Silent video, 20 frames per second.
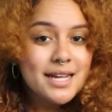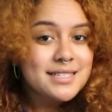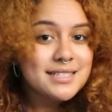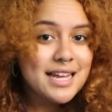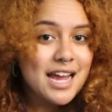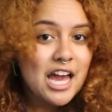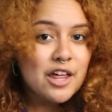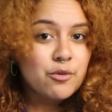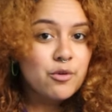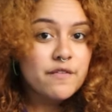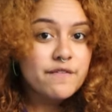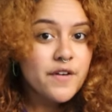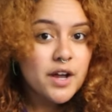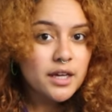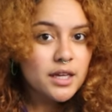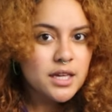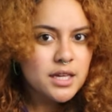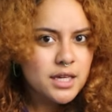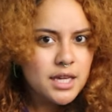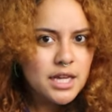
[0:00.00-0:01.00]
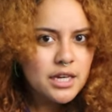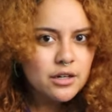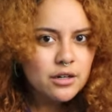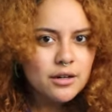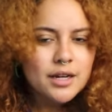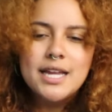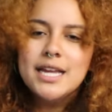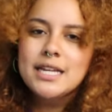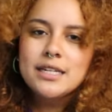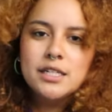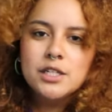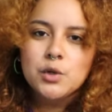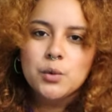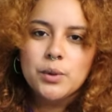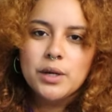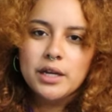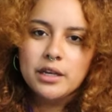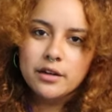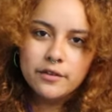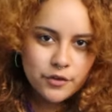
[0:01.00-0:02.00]
It's Catherine fucking Keener, indie
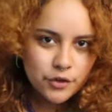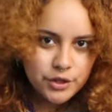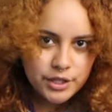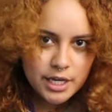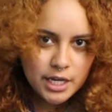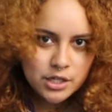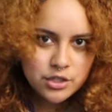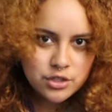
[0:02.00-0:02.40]
queen for the